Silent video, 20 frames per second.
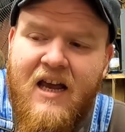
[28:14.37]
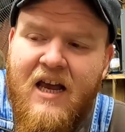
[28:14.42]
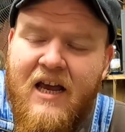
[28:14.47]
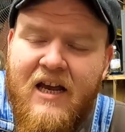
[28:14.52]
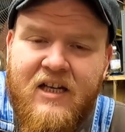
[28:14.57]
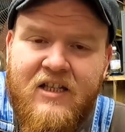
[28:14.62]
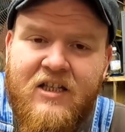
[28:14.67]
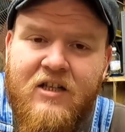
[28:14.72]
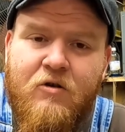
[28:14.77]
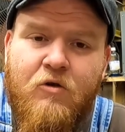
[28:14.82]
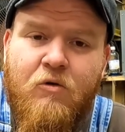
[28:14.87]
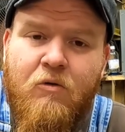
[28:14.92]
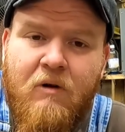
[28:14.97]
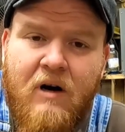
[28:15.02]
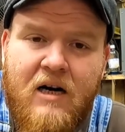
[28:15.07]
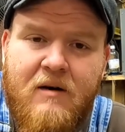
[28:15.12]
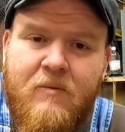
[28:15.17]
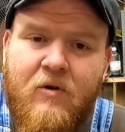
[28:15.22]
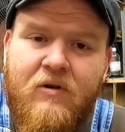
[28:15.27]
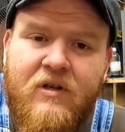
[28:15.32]
It's
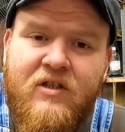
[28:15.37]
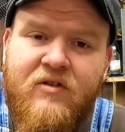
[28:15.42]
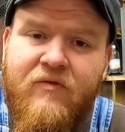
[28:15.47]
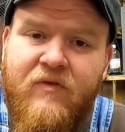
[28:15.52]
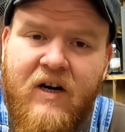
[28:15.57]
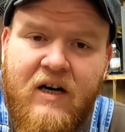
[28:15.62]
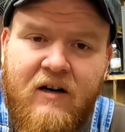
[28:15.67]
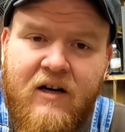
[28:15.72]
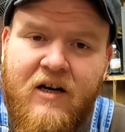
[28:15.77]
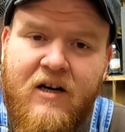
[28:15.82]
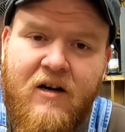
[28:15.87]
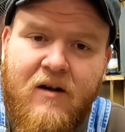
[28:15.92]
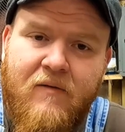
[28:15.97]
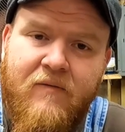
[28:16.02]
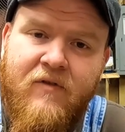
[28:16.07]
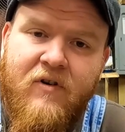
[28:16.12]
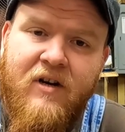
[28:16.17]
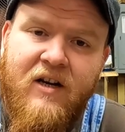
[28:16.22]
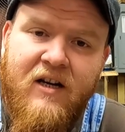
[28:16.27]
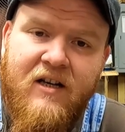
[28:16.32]
incredible. It's very
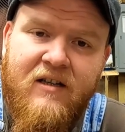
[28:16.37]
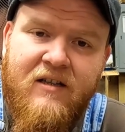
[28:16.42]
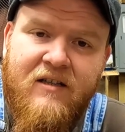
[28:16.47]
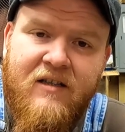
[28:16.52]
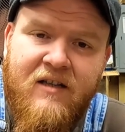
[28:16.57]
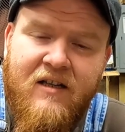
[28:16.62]
comforting.